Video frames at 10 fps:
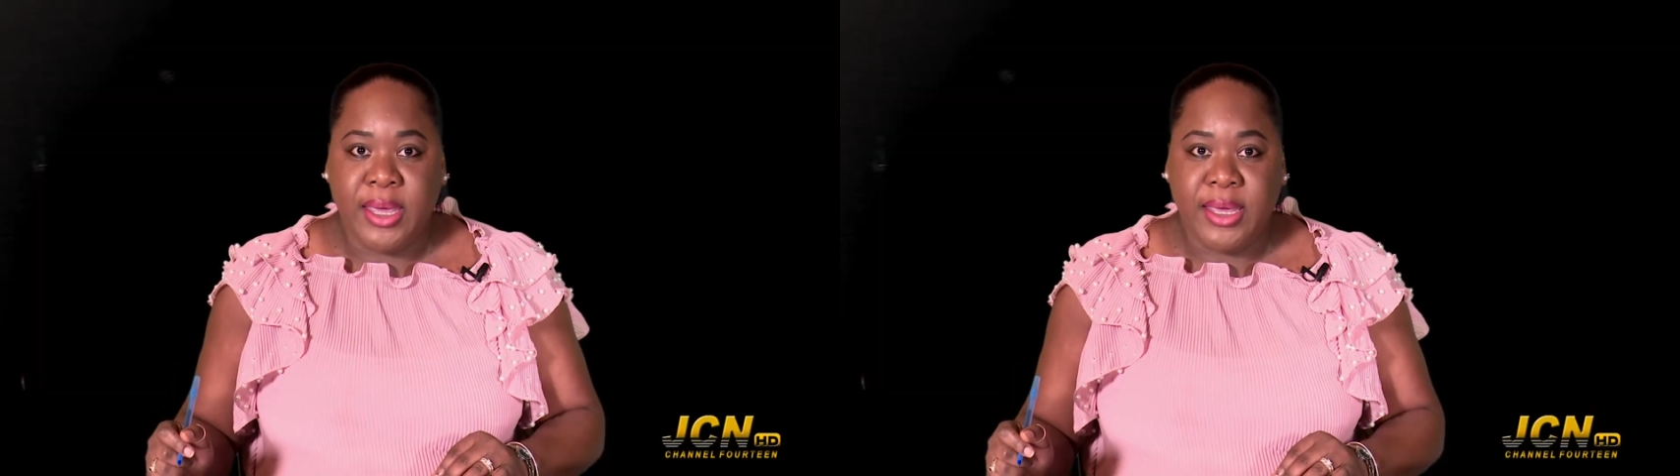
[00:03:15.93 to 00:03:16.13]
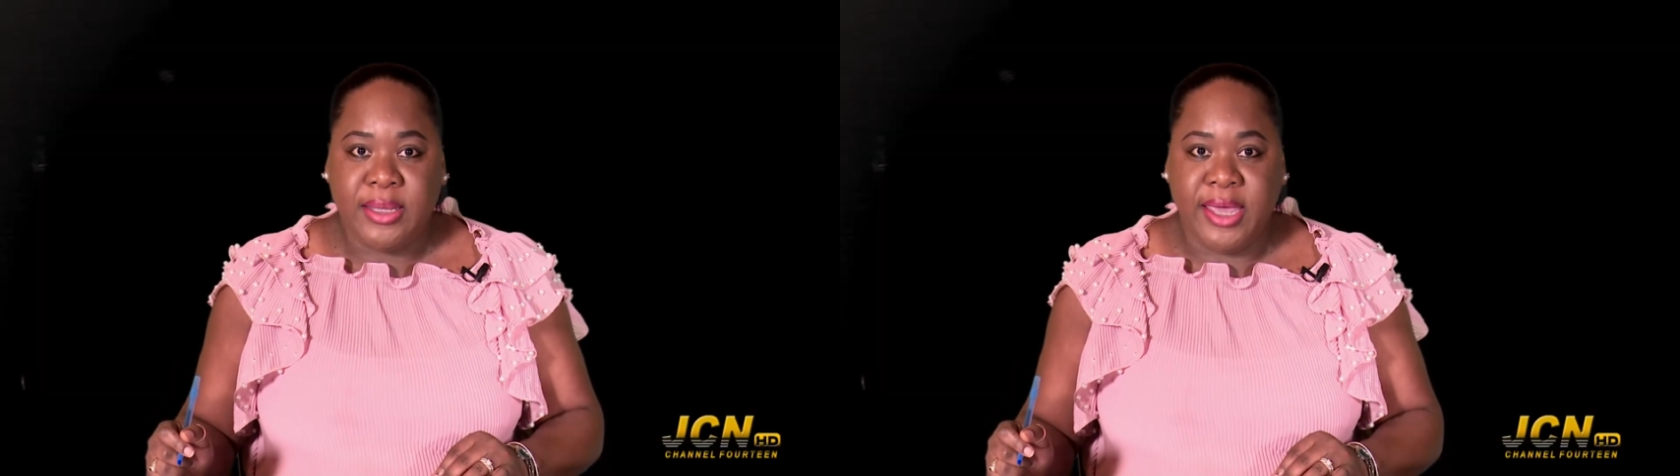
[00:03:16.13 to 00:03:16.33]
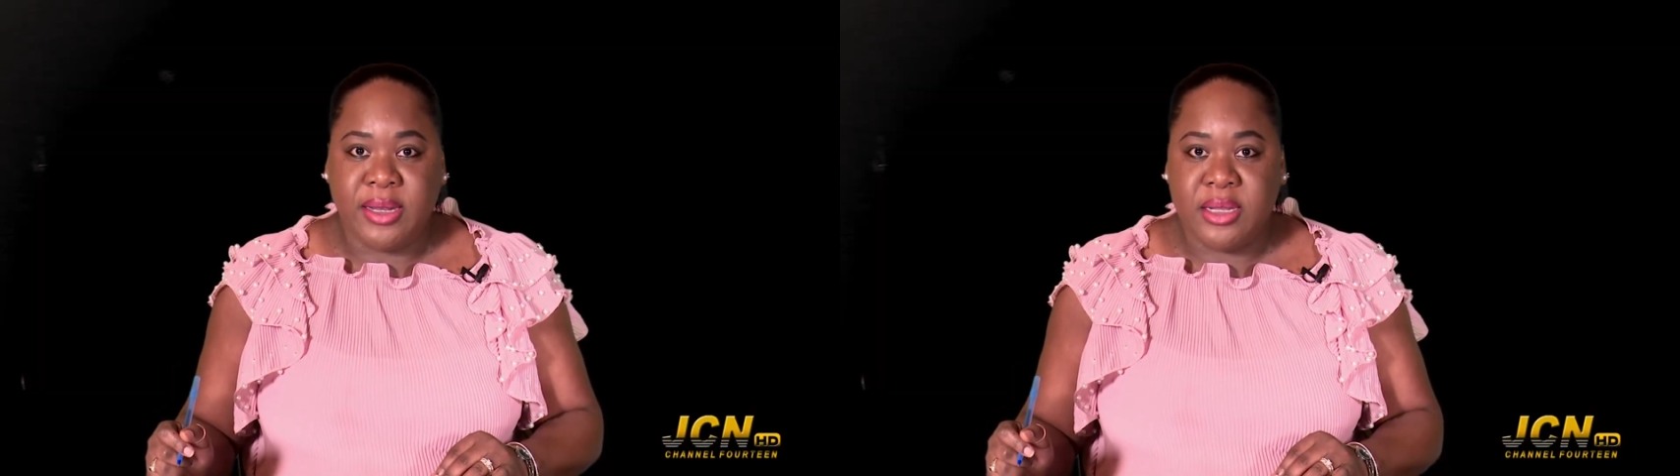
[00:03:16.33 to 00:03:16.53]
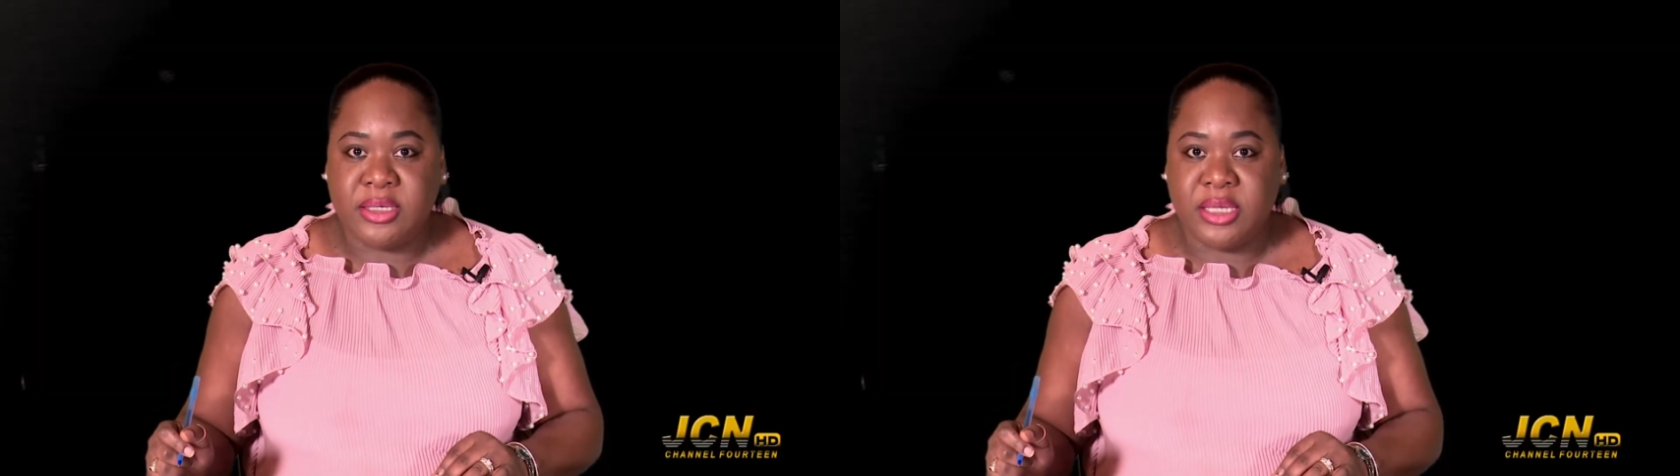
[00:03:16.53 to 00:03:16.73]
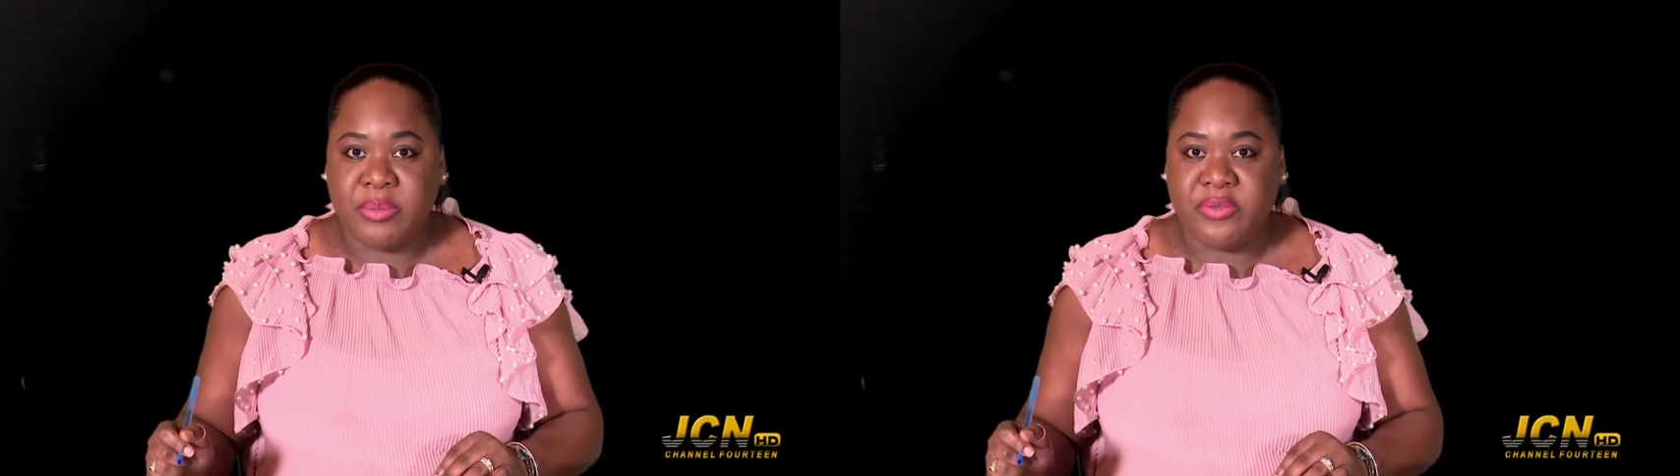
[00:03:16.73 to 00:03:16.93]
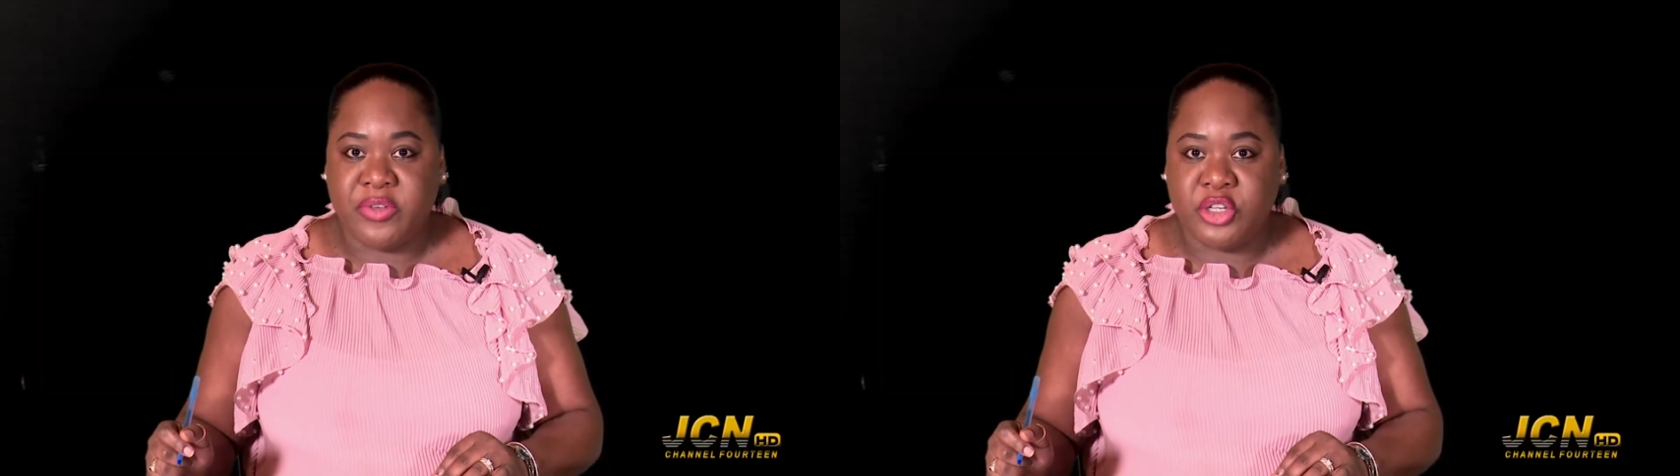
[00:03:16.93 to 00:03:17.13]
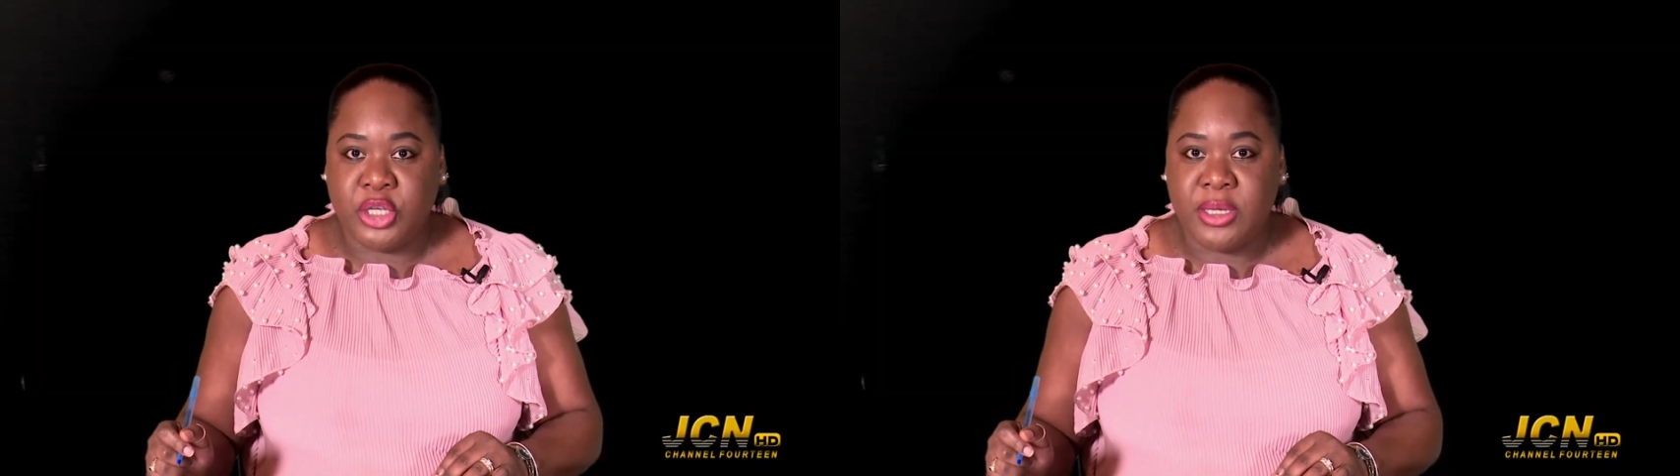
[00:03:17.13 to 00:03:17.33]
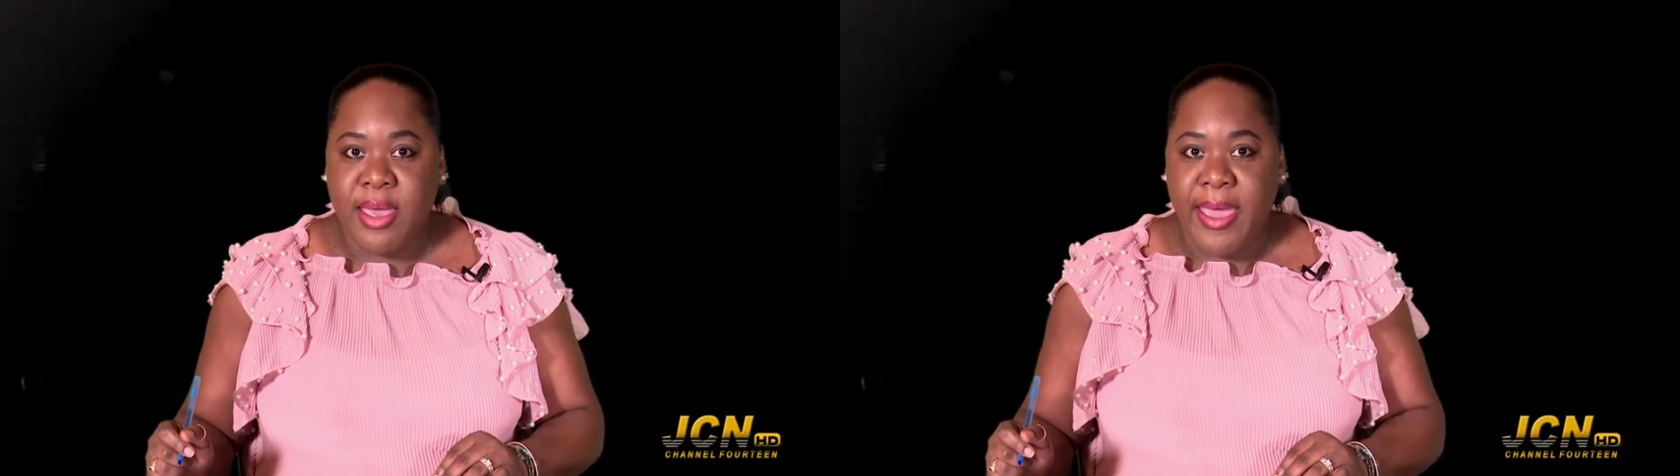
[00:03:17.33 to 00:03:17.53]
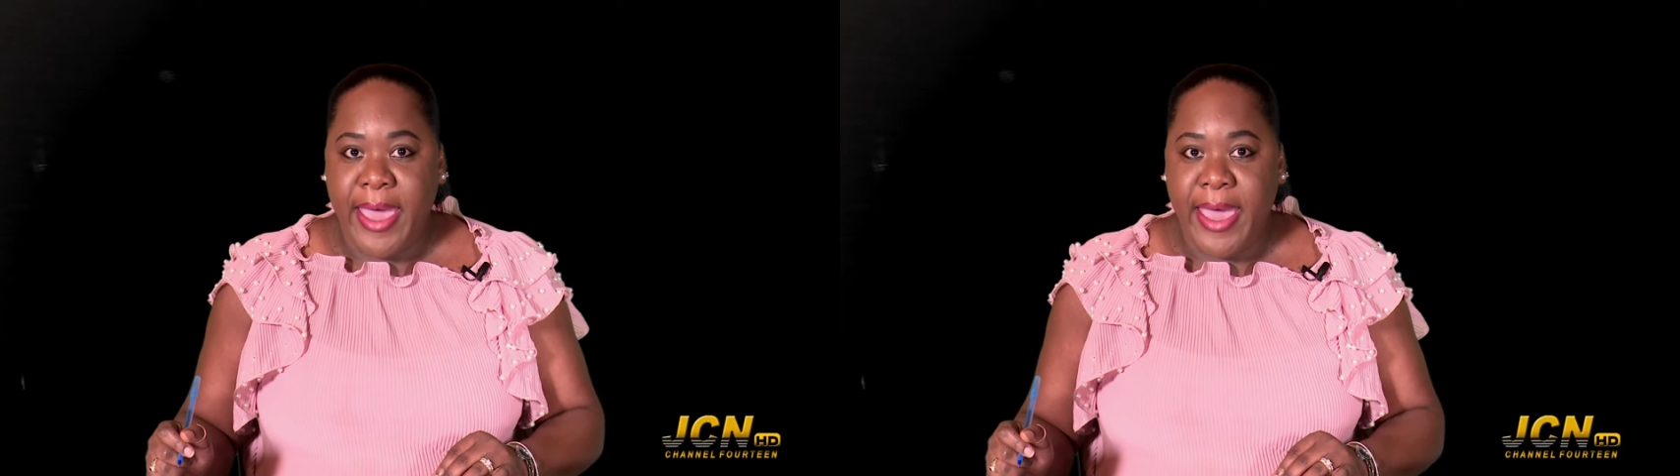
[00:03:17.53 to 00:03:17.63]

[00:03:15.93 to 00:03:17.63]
in Kennedy subdivision